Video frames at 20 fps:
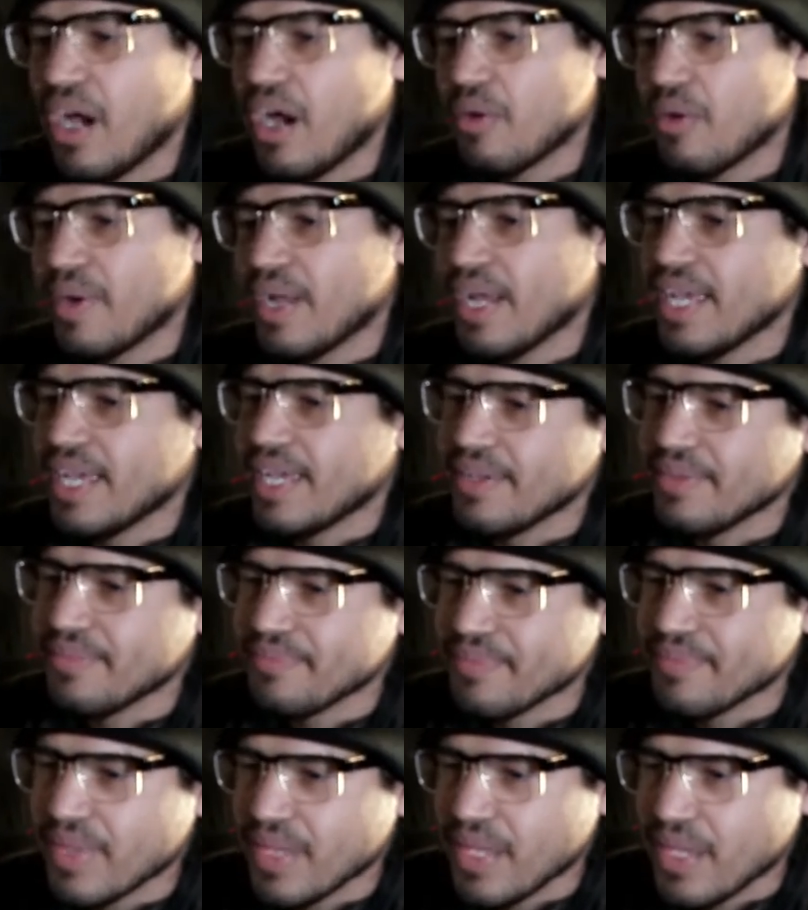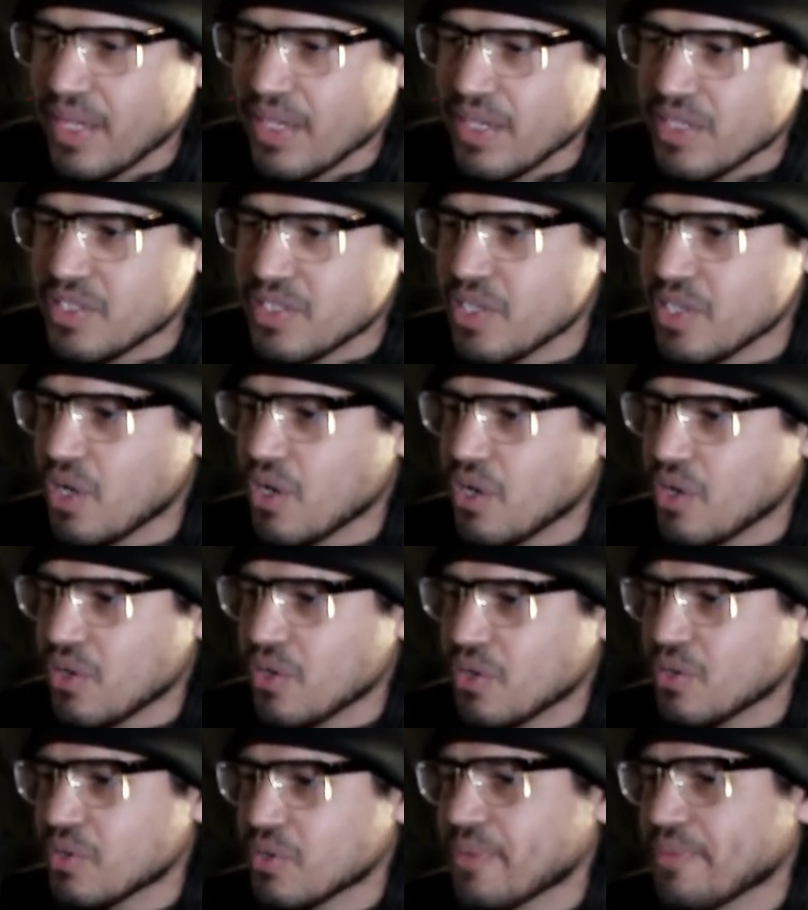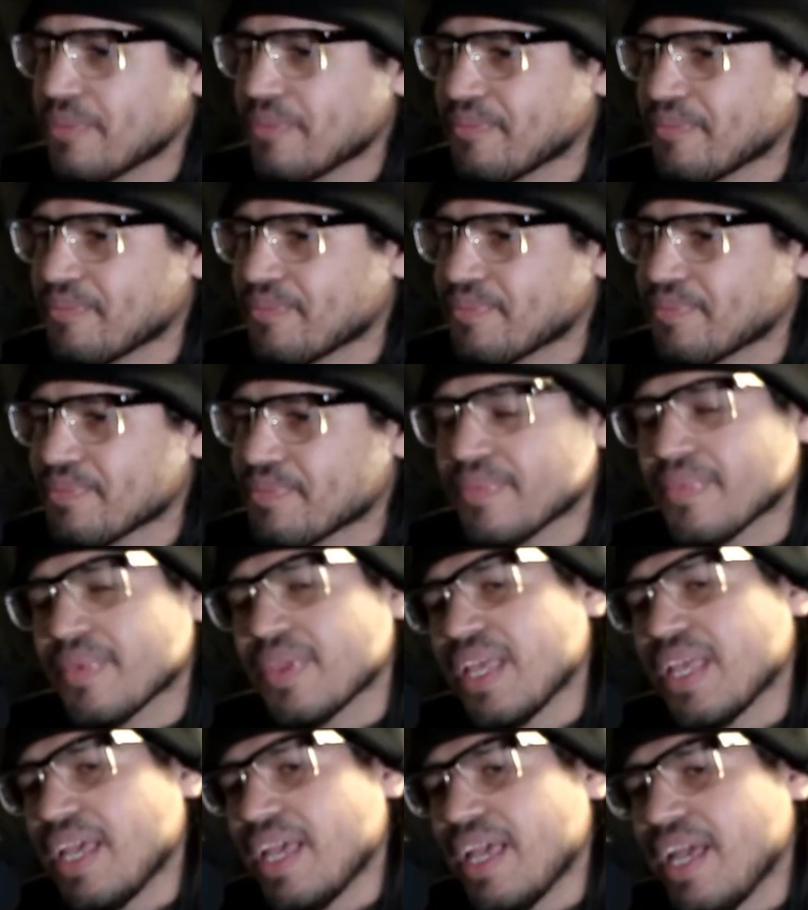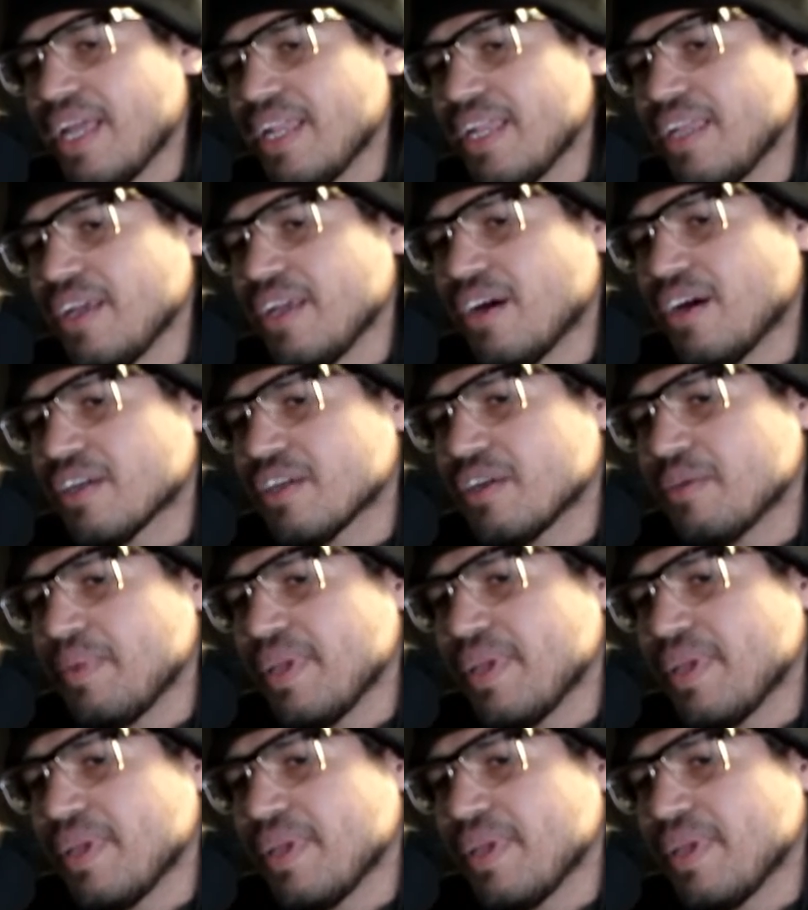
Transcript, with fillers: All right. So, any y'all